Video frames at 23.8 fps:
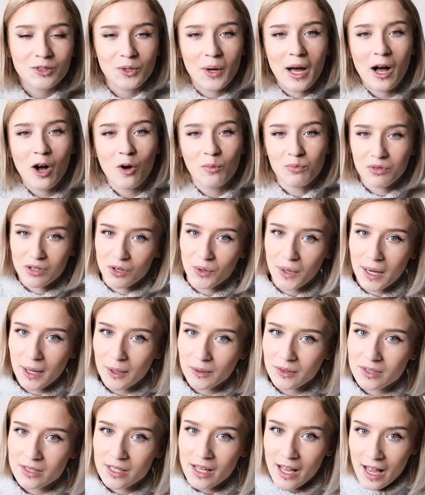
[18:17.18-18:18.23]
to help you
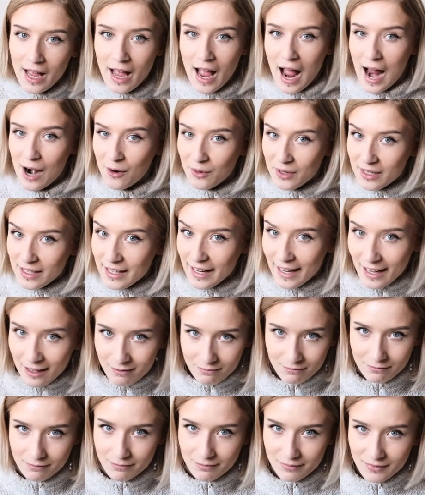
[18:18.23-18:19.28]
out. I really am.
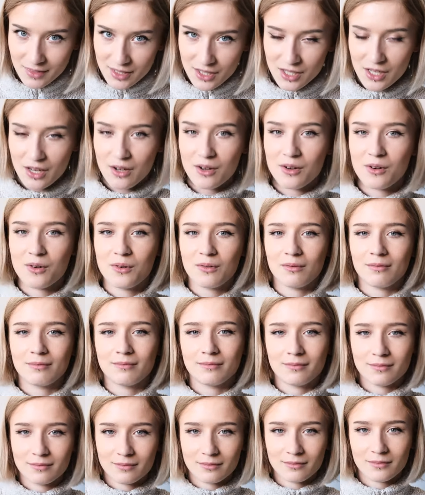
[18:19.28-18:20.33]
So
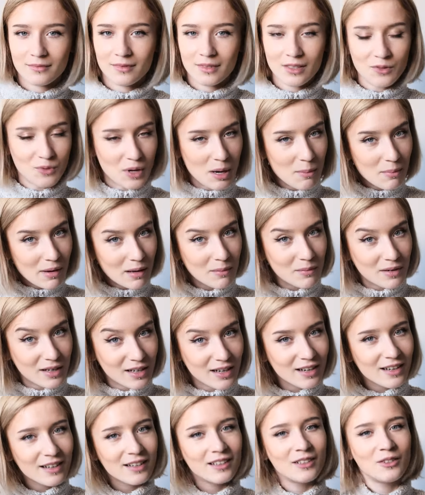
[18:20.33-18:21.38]

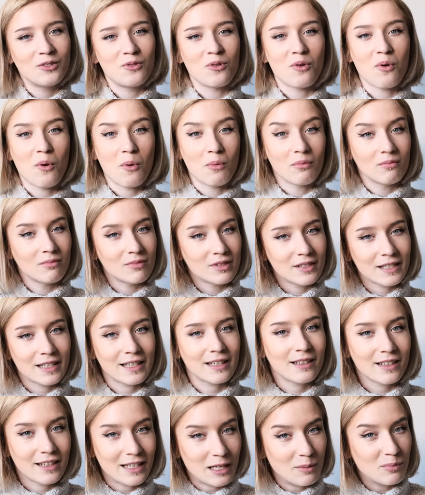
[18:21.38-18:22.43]
remember to
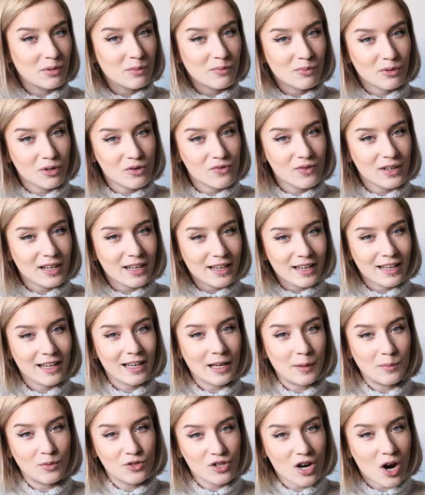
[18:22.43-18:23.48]
keep improving,
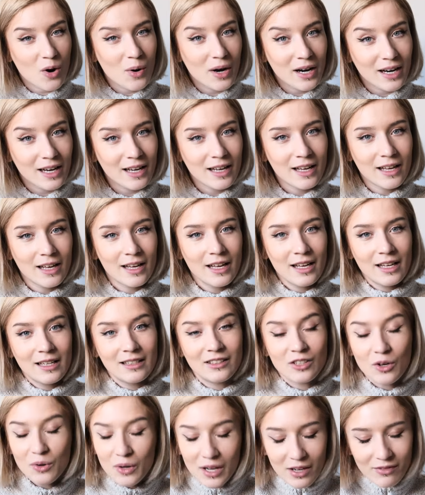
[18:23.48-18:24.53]
keep drawing,
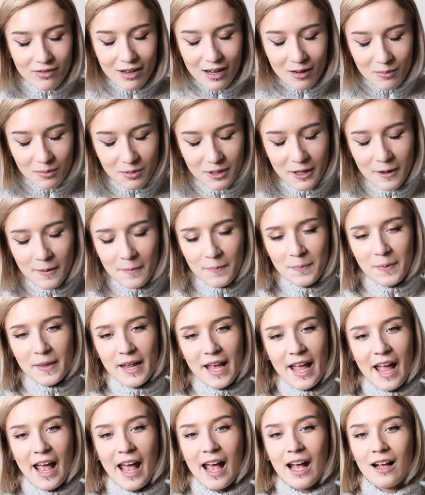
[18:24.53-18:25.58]
don't give up,
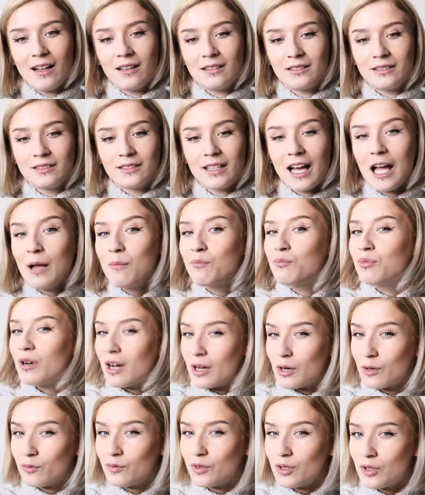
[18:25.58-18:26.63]
and I'm proud
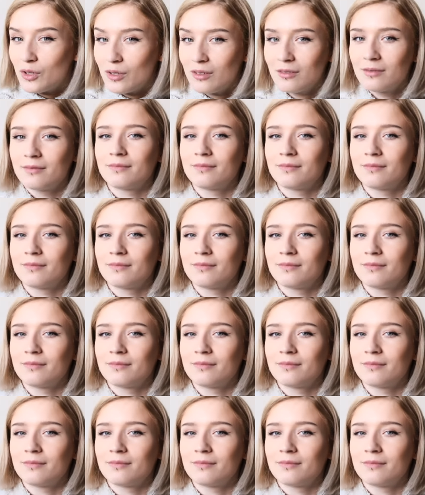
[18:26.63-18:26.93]
of you.